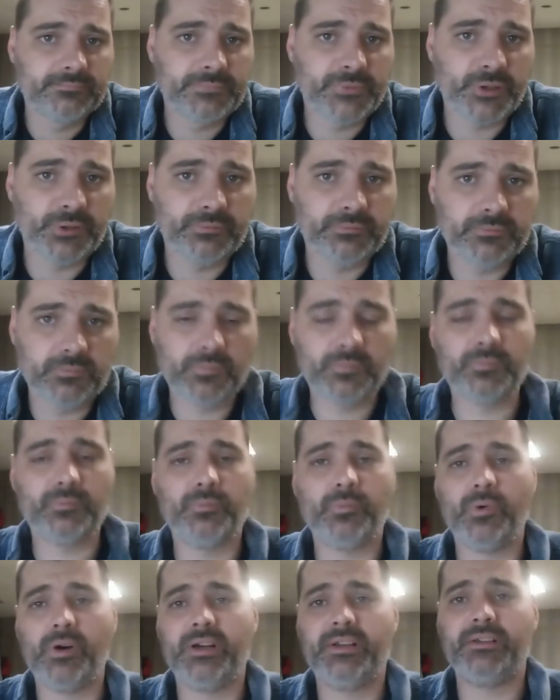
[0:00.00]
But
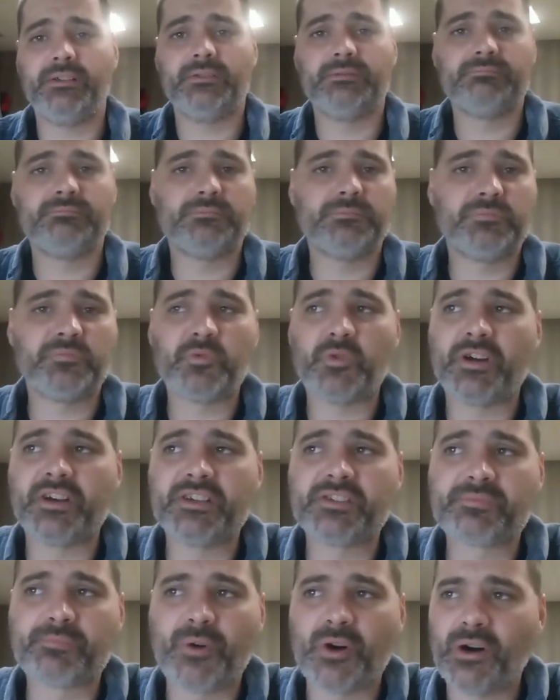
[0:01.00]
what
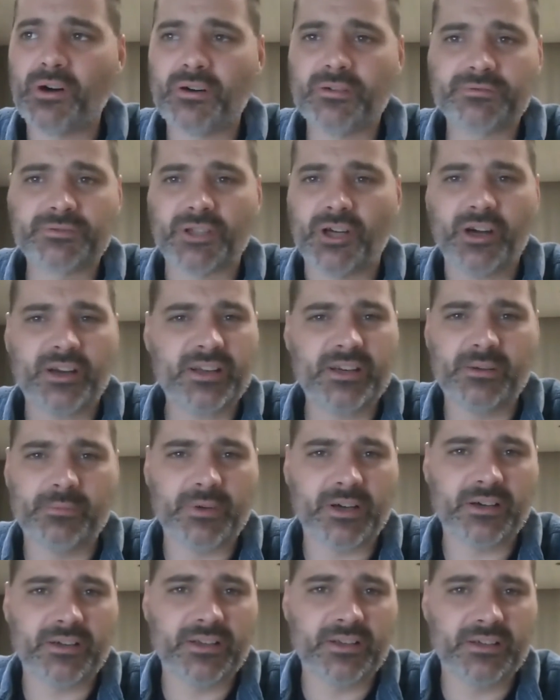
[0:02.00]
is Paul talking
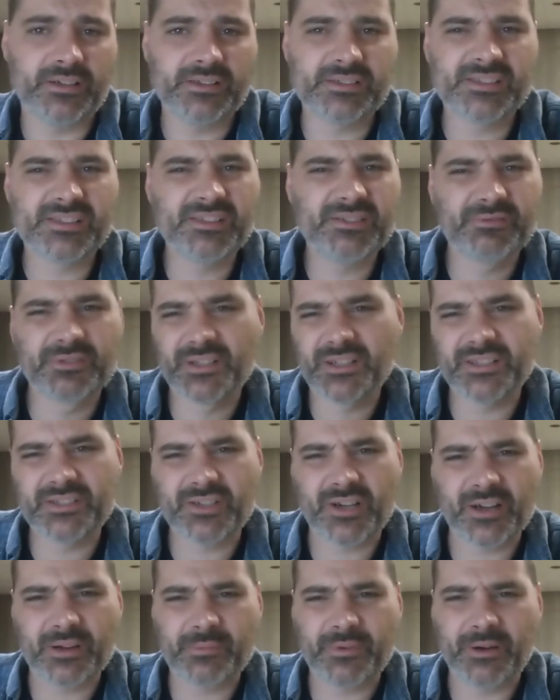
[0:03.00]
about here? Is he really
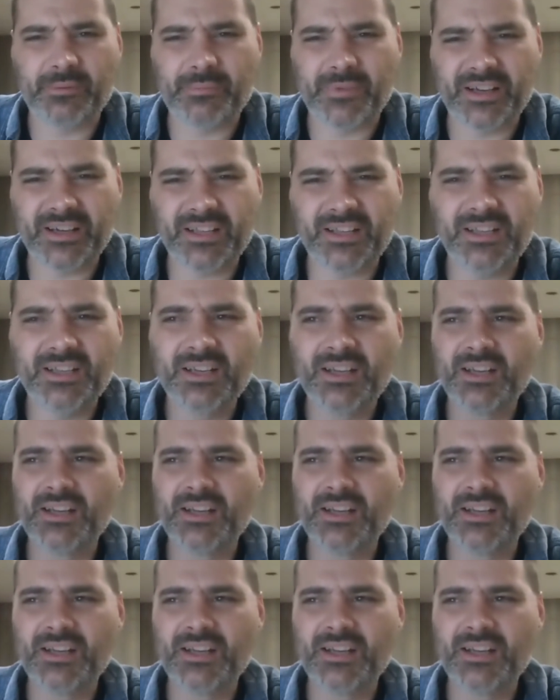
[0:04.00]
talking about money?